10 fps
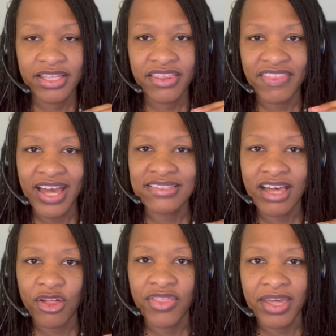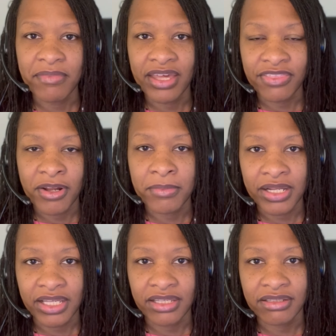That's how they make their
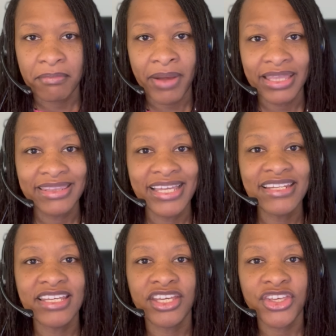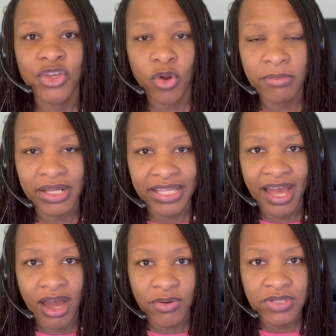money, by lending your money
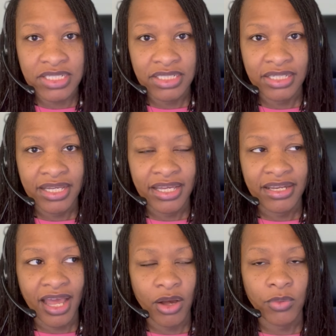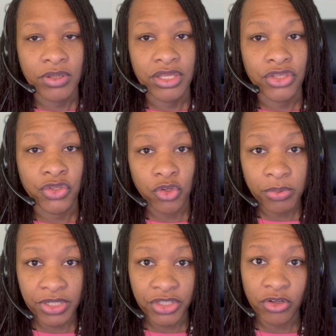out. Now, you're
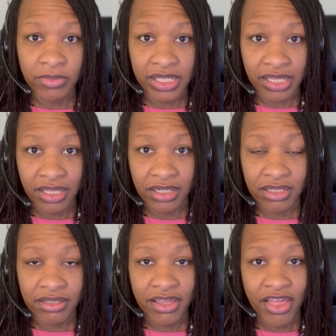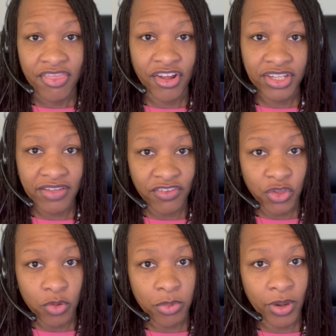putting your money in. They're giving
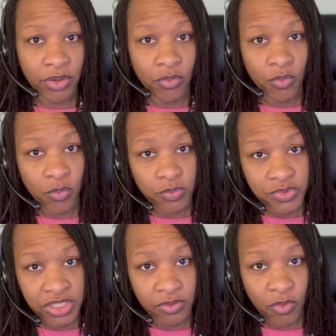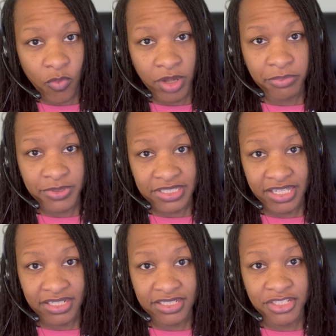you a
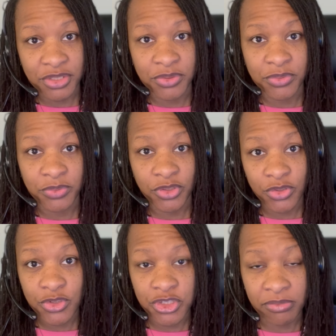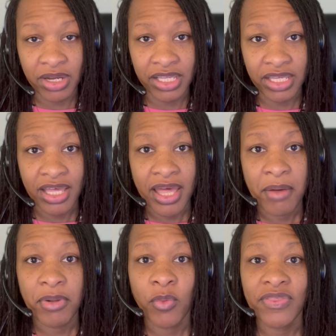0.01% to use your money.
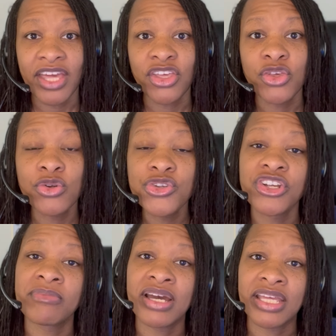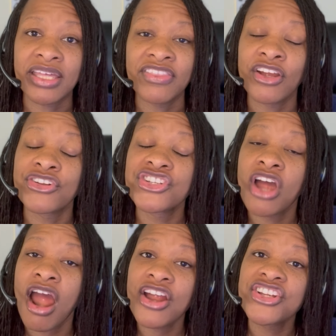But when they use your money, they're
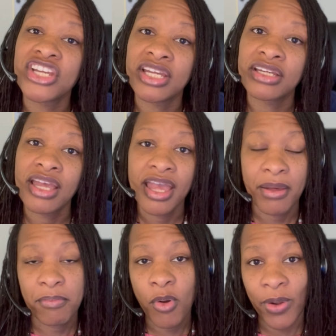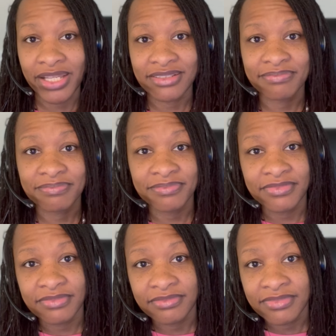charging
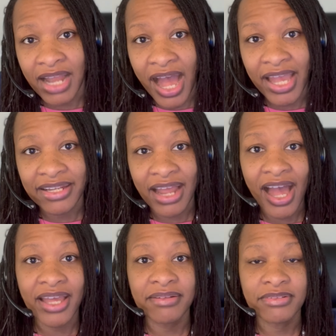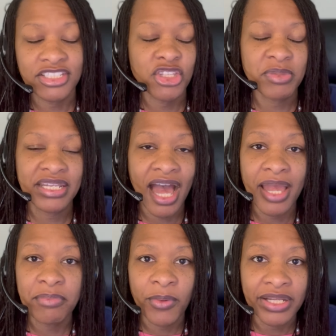
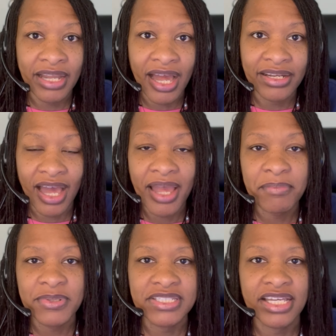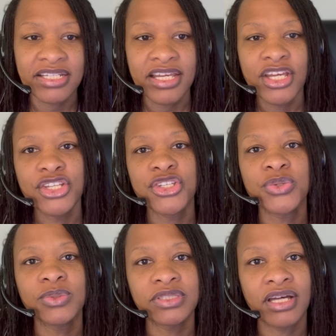9.99%
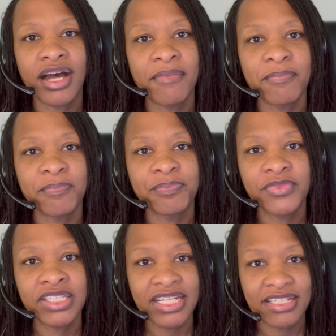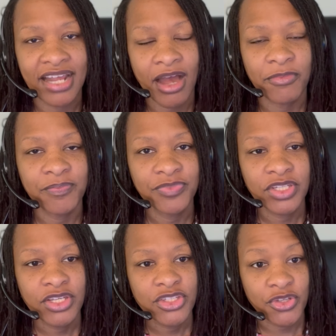to lend it out.
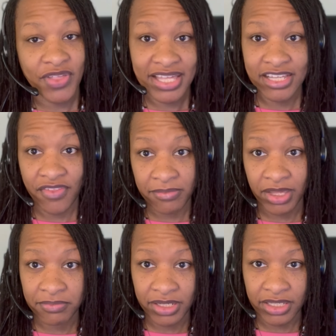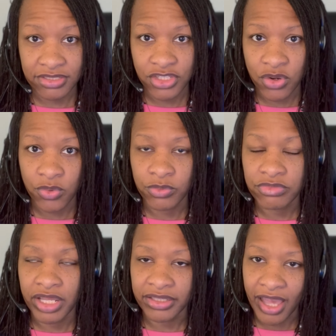So that's how they make money. So
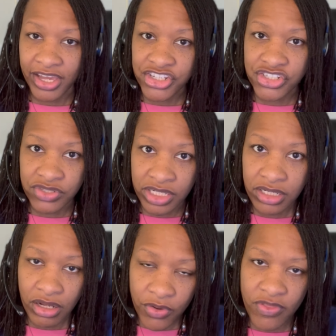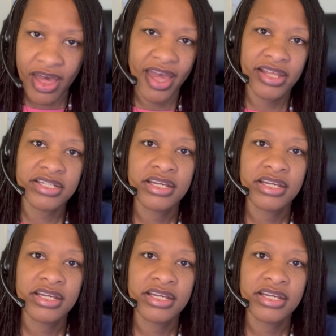in case you didn't know that,